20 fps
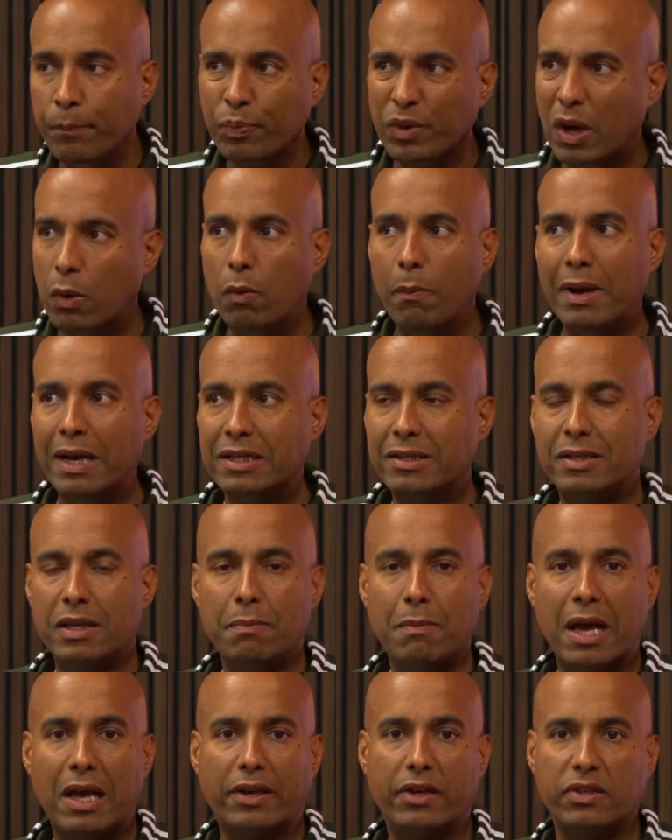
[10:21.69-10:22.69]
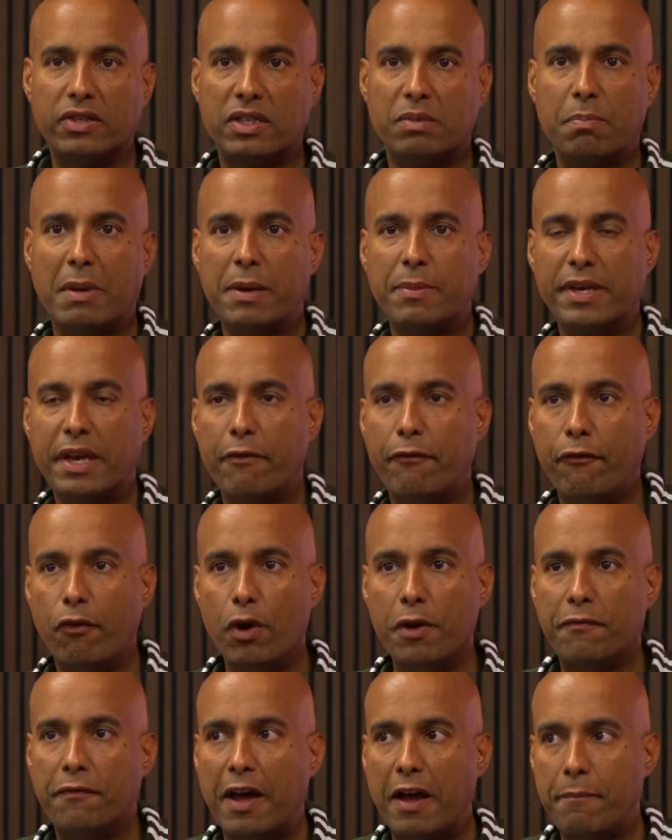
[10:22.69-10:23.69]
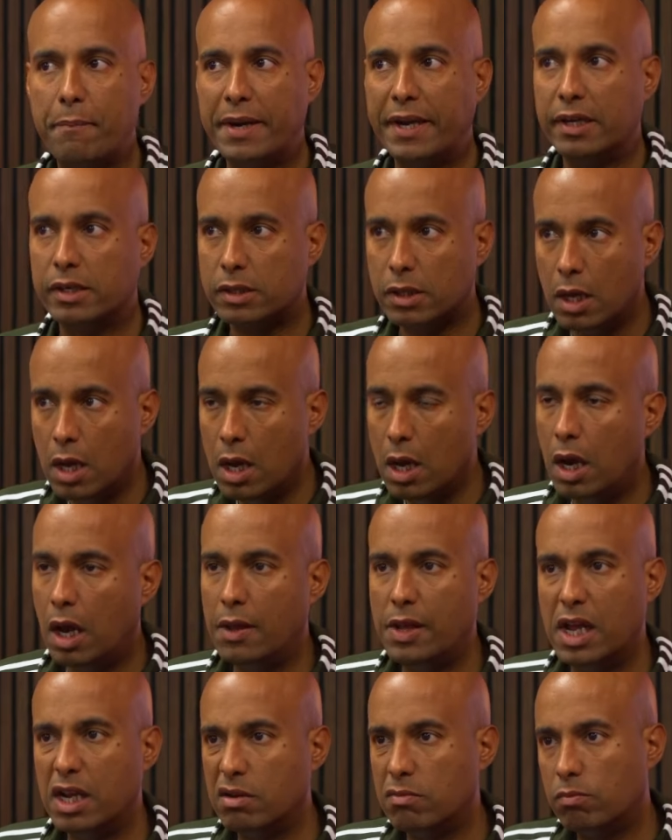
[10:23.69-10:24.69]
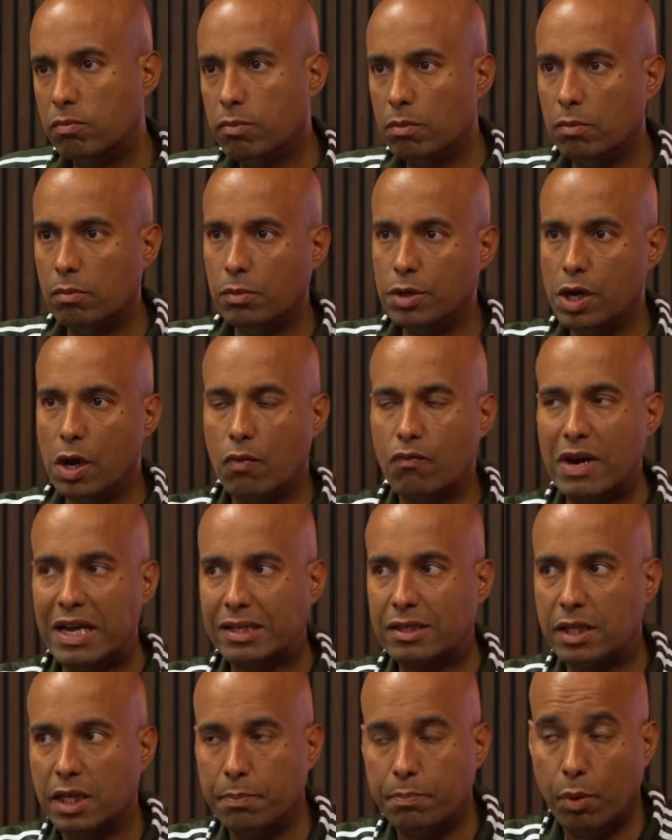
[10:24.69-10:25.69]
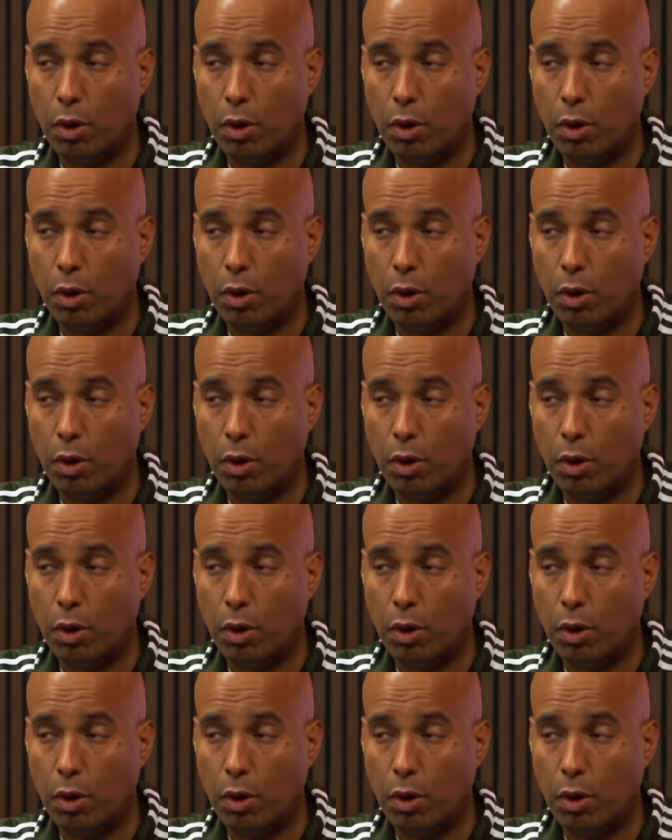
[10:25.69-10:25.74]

I wouldn't mind seeing Marcus maybe get 45 minutes and then, you know, rested.